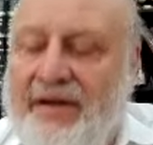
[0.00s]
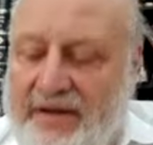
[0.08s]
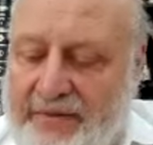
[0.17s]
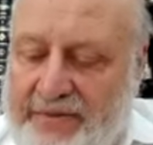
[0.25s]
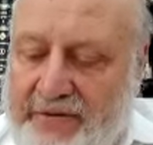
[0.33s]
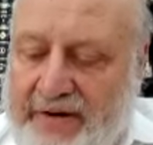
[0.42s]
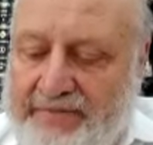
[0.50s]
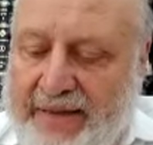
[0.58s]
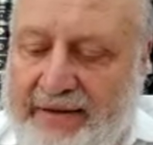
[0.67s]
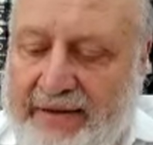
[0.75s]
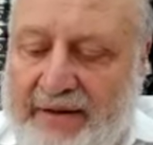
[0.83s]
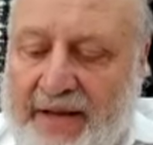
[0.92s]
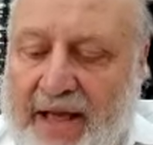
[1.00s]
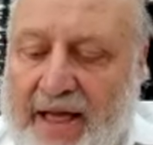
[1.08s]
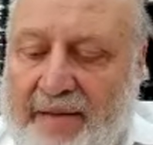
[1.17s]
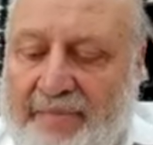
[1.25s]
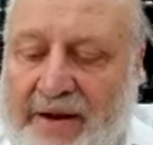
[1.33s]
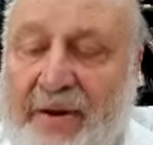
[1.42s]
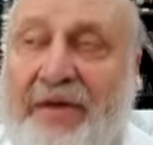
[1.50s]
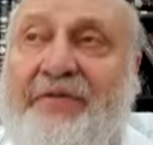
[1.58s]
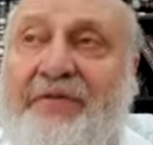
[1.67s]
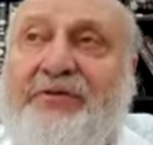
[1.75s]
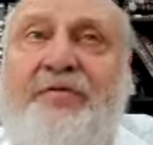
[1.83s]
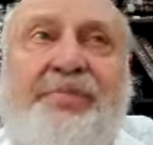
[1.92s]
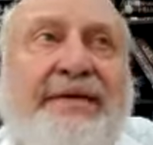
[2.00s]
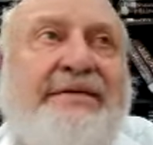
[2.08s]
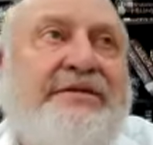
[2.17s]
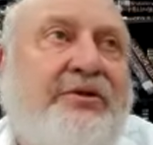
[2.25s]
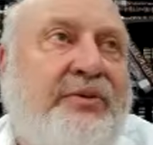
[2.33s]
He was a great man. But anyway, if it's two in places,